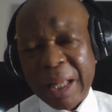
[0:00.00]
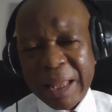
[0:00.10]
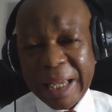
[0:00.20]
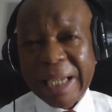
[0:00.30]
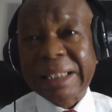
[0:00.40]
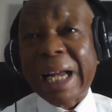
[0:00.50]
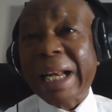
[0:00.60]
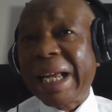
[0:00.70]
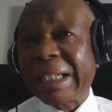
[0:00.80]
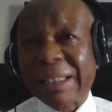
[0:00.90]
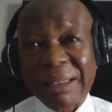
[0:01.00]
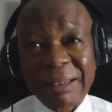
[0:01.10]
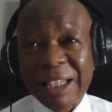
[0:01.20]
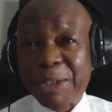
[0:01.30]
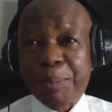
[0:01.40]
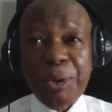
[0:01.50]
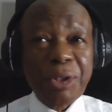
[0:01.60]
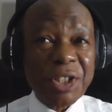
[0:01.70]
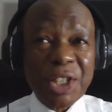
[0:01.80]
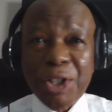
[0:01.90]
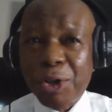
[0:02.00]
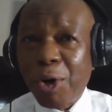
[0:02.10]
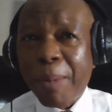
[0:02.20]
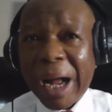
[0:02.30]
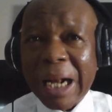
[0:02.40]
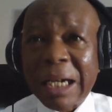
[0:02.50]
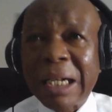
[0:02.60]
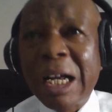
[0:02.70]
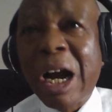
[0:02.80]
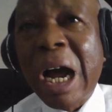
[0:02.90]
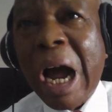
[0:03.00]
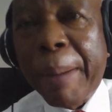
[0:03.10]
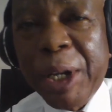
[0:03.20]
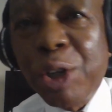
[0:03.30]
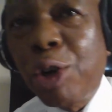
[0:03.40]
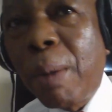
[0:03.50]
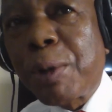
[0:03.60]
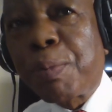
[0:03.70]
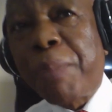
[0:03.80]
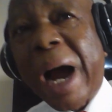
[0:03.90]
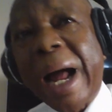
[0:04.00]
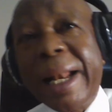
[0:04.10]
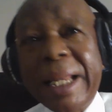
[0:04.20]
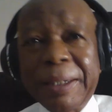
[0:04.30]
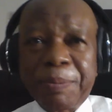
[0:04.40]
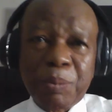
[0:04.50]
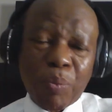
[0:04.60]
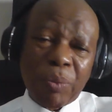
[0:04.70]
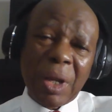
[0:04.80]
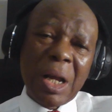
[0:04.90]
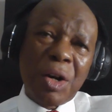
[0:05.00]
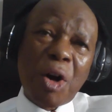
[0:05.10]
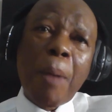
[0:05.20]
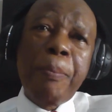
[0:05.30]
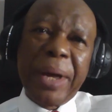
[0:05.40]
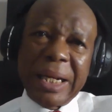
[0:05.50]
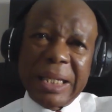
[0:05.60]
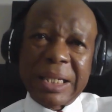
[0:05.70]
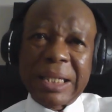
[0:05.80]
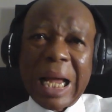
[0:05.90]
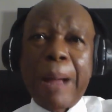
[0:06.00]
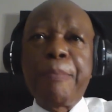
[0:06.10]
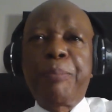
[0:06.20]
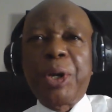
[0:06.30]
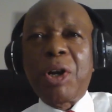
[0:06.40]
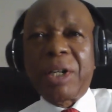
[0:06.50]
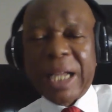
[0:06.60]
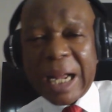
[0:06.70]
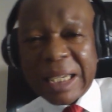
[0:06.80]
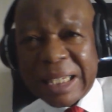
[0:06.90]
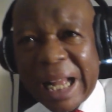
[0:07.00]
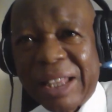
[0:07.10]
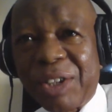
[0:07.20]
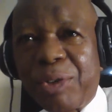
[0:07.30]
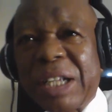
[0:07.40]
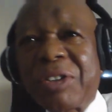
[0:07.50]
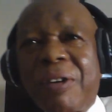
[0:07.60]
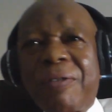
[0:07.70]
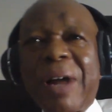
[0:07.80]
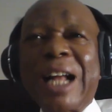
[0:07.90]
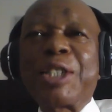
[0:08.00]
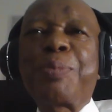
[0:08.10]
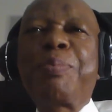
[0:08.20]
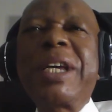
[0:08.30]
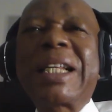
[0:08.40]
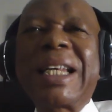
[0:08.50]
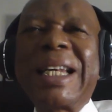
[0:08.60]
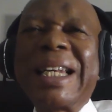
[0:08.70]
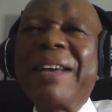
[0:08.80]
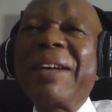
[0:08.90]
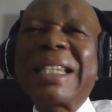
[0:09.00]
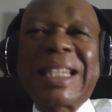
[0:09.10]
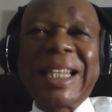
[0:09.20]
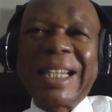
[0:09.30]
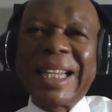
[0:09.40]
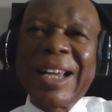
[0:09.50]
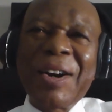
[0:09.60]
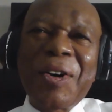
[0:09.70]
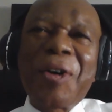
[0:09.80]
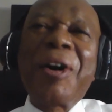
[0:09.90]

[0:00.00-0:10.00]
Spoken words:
the internet is producing globe-spanning companies and billionaires at the rate of and speed never seen or